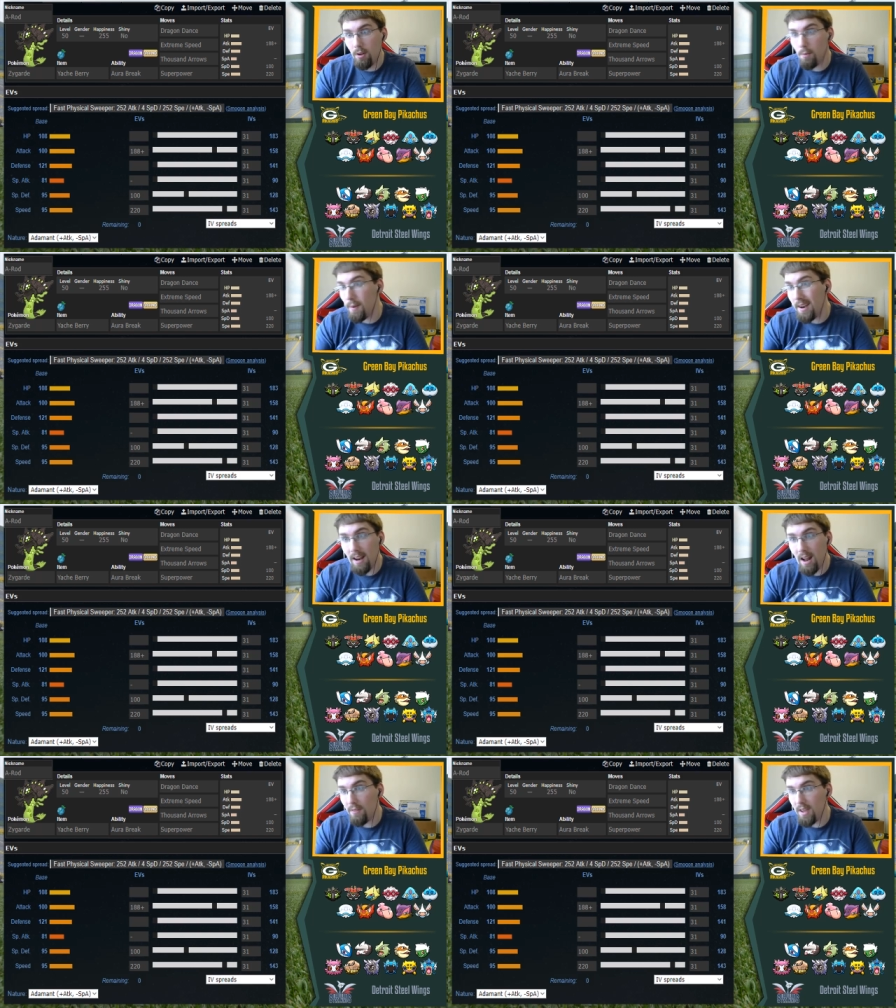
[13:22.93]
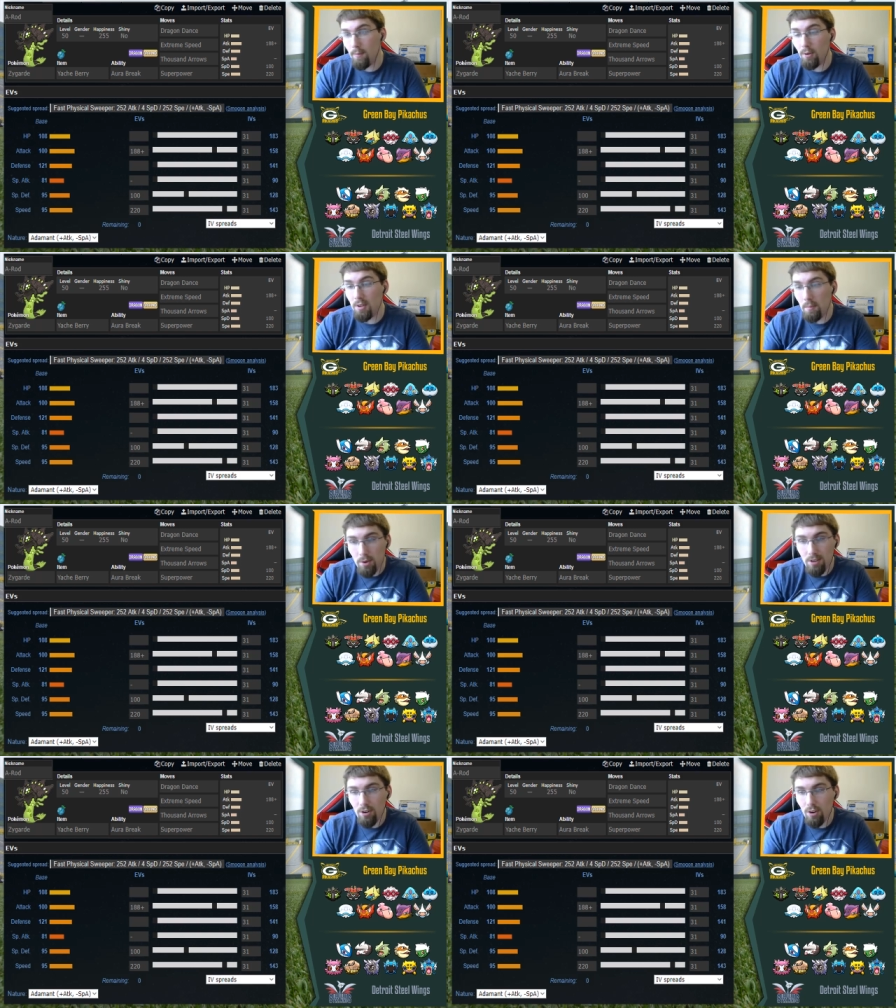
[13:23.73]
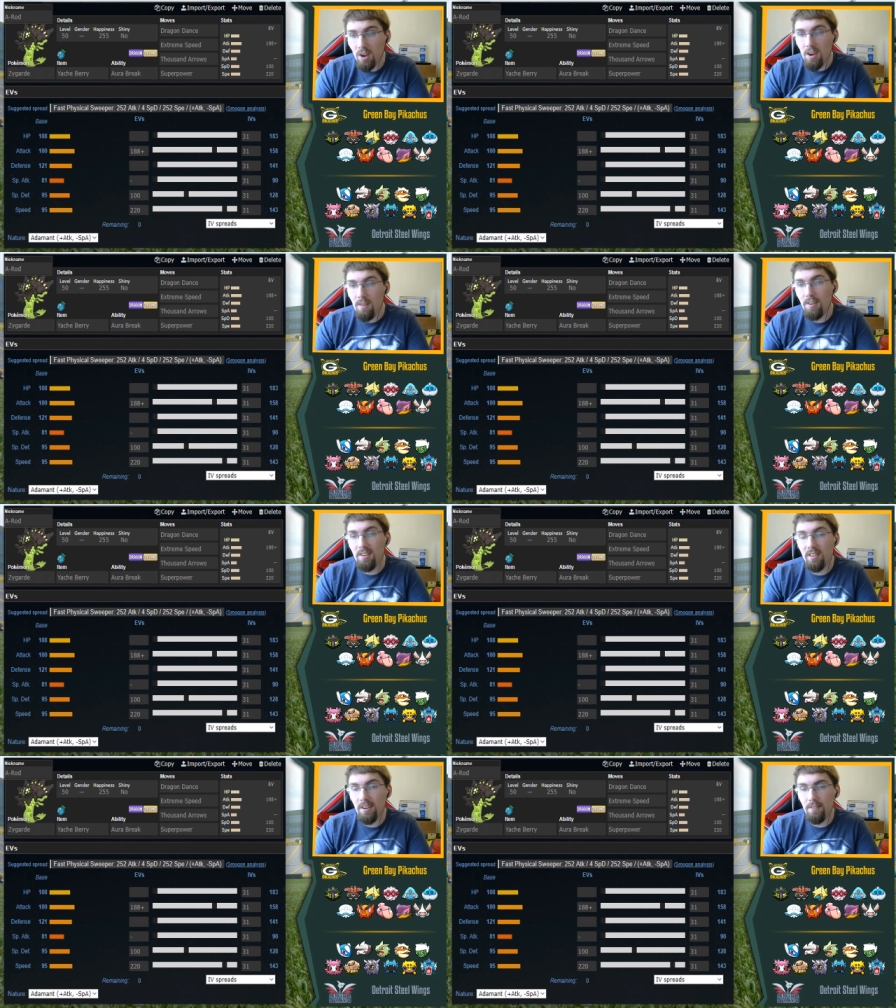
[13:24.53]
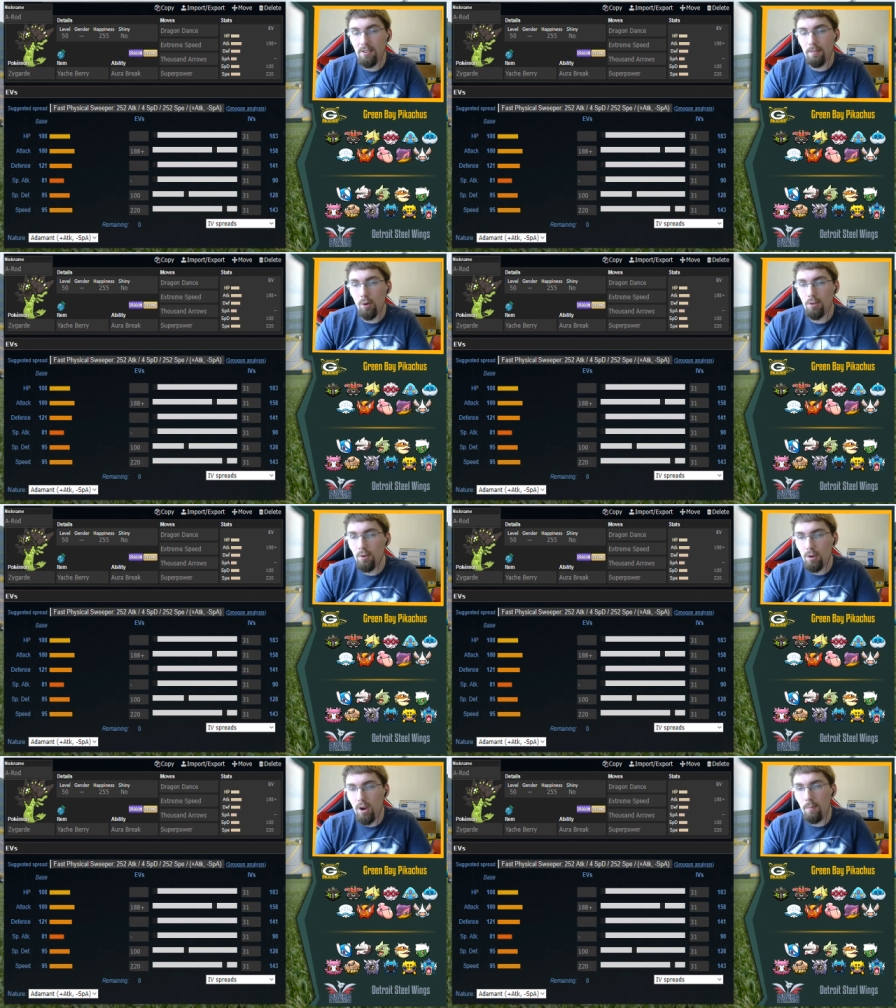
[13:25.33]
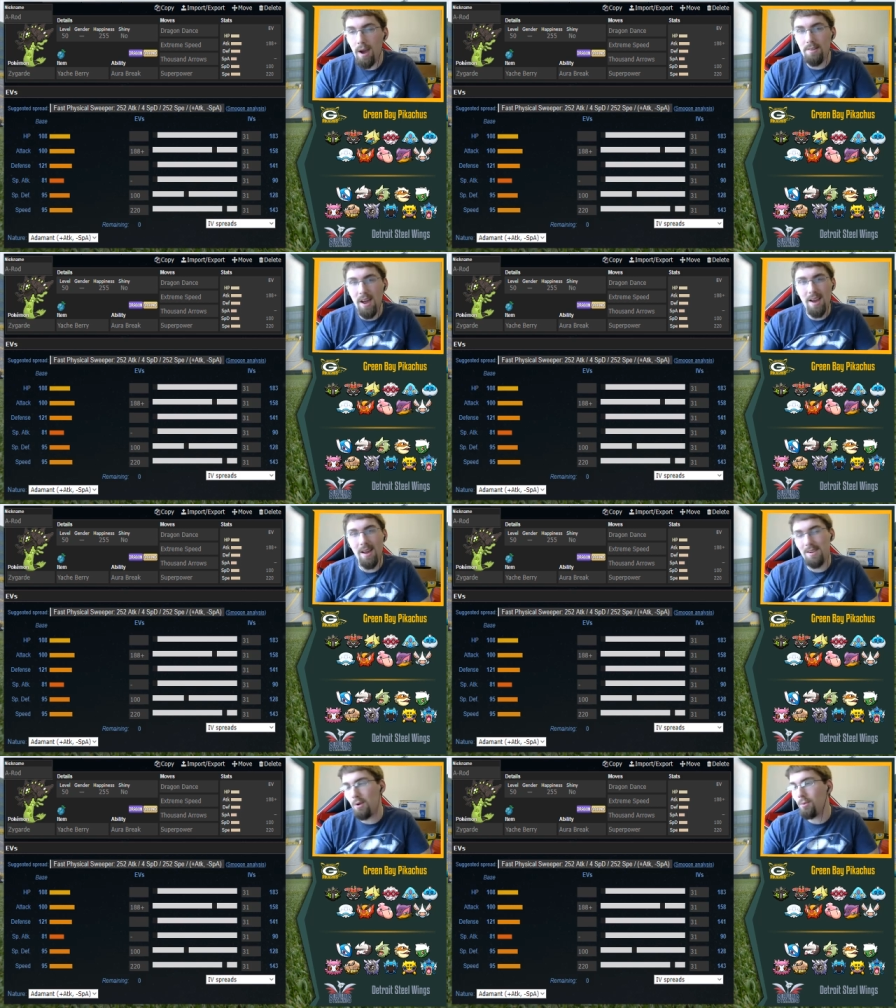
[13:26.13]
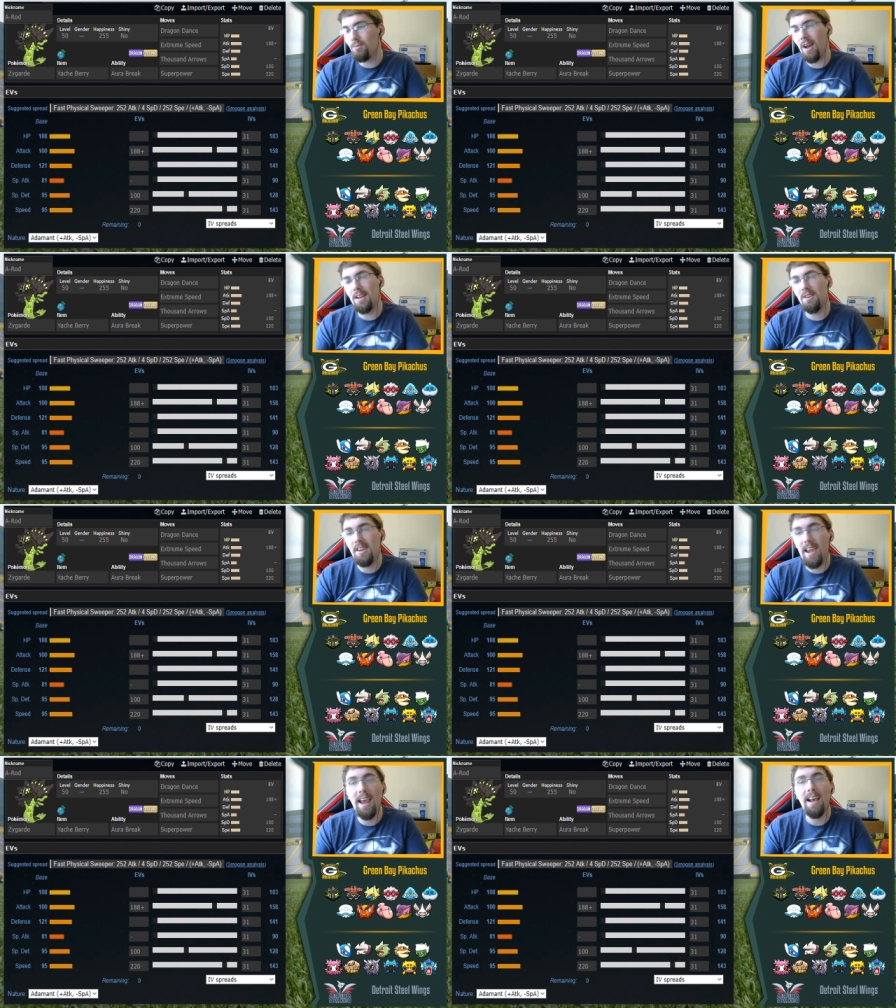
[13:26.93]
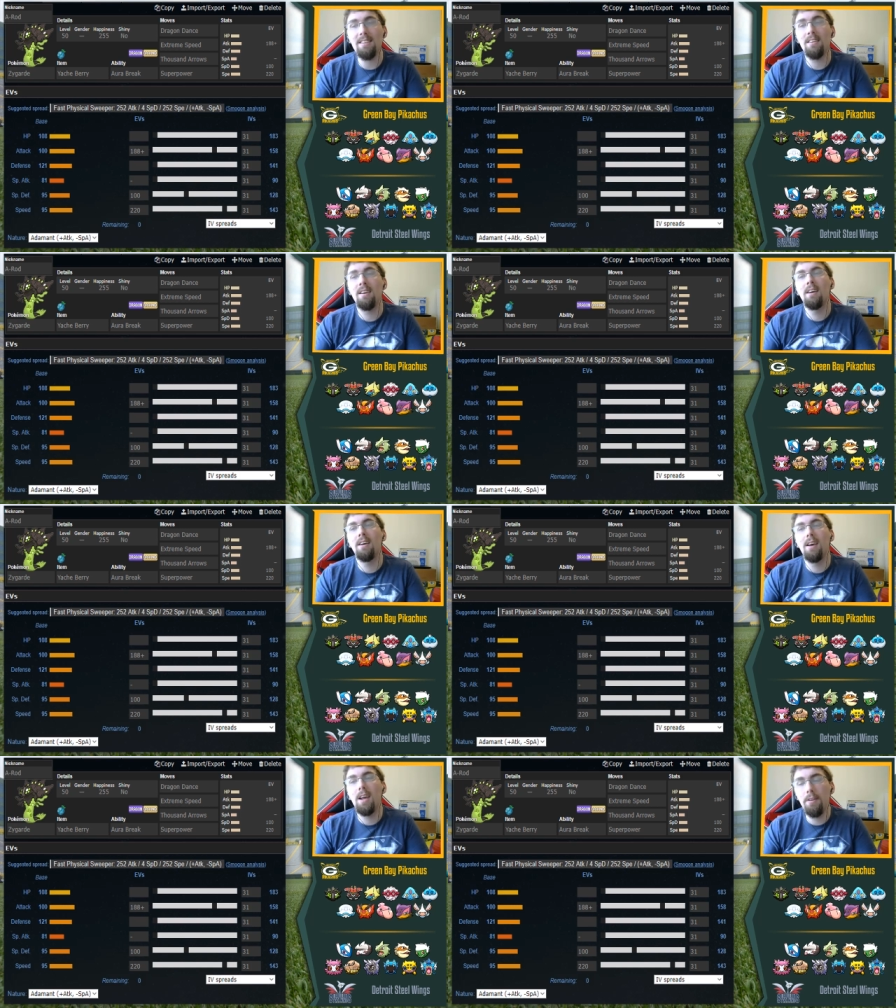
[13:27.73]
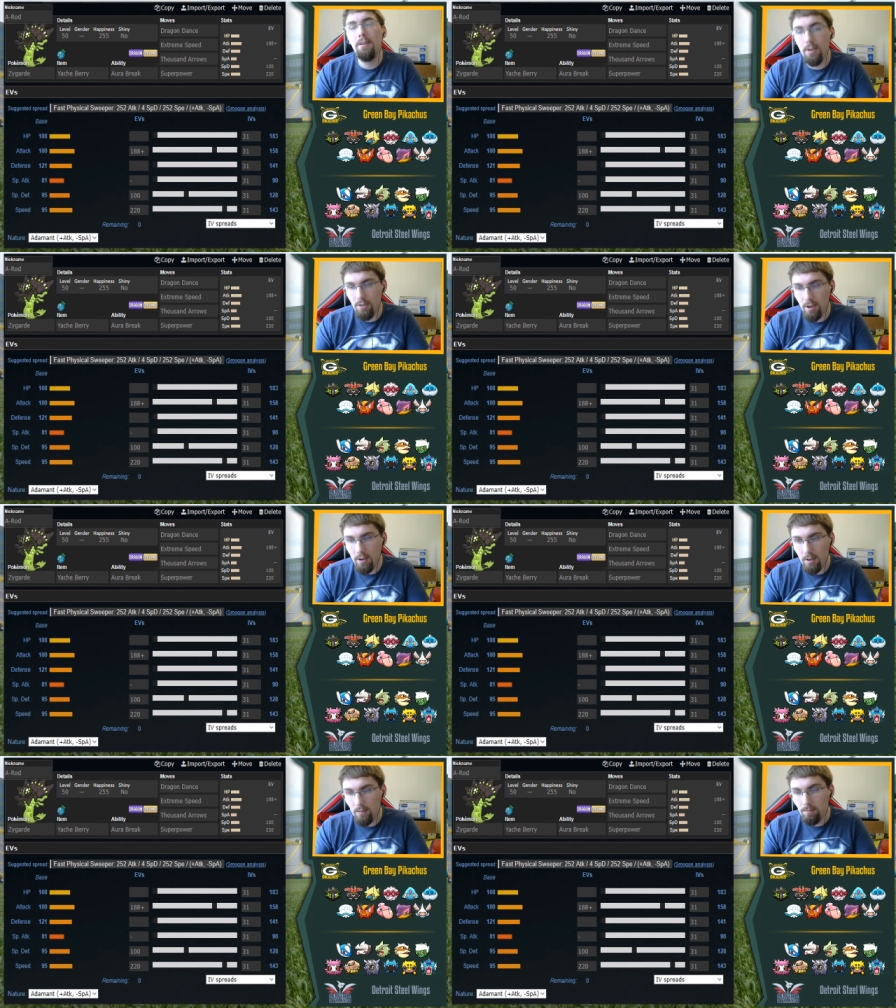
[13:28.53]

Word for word: Depending on how the game goes, I'm pretty sure physically defensive Cloyster will come. I, I, I don't, I can't envision